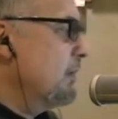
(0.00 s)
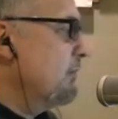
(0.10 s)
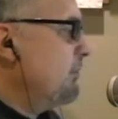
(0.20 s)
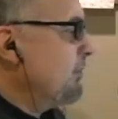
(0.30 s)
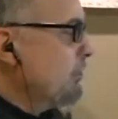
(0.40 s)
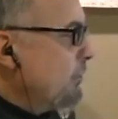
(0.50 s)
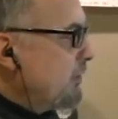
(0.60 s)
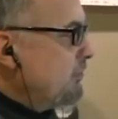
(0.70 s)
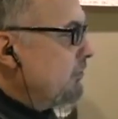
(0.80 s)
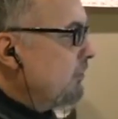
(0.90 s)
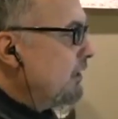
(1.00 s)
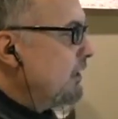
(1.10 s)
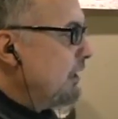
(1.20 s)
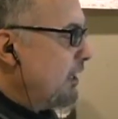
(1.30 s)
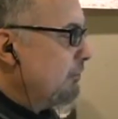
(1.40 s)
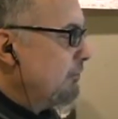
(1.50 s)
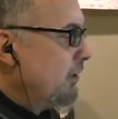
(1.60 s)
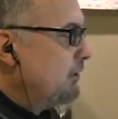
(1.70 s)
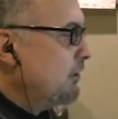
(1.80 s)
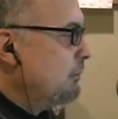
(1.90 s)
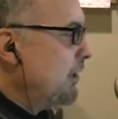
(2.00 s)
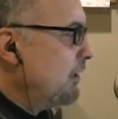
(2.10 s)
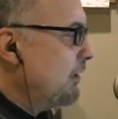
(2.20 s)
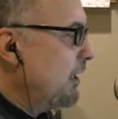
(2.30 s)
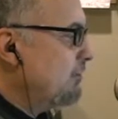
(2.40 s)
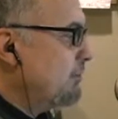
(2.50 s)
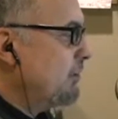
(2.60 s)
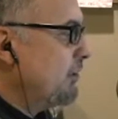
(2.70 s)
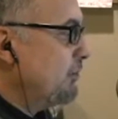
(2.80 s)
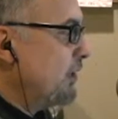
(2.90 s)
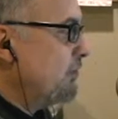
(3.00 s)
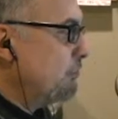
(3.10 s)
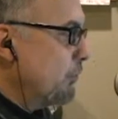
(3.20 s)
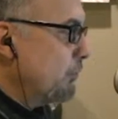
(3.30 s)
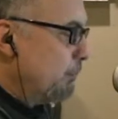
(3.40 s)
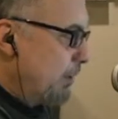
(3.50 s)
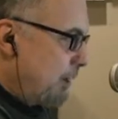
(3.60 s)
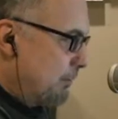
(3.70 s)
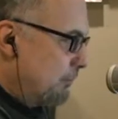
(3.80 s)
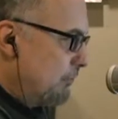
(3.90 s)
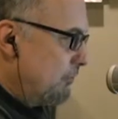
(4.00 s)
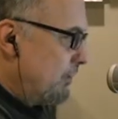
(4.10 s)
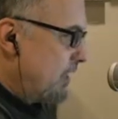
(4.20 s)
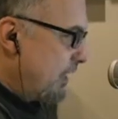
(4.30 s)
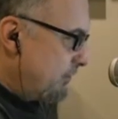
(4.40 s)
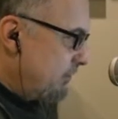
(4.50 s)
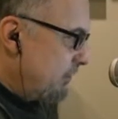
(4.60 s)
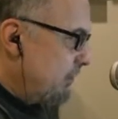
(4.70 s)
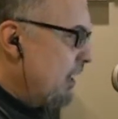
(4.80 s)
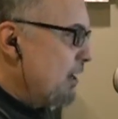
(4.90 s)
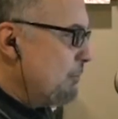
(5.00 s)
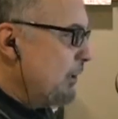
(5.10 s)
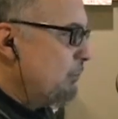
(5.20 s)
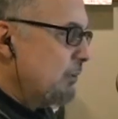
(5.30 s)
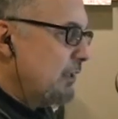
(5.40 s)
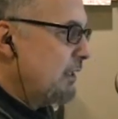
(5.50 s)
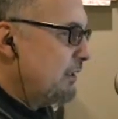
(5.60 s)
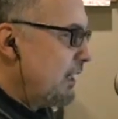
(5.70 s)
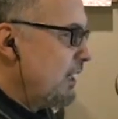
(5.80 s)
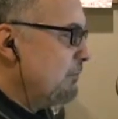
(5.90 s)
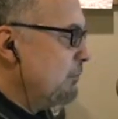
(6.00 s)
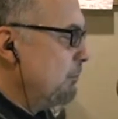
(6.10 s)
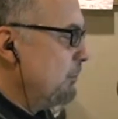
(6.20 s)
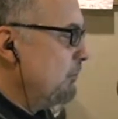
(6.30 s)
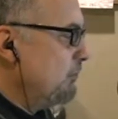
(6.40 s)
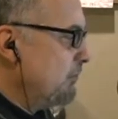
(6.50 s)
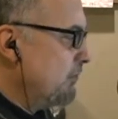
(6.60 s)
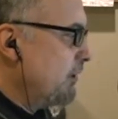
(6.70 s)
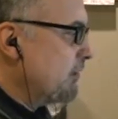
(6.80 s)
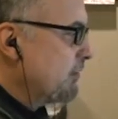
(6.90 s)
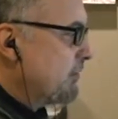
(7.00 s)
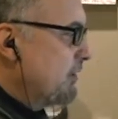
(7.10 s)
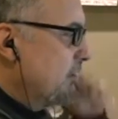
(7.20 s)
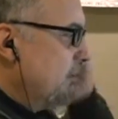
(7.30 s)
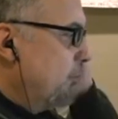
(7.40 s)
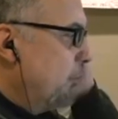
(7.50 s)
And so the U.S. is looking to help Central American governments address root problems for the exodus. But it will take time to produce results, says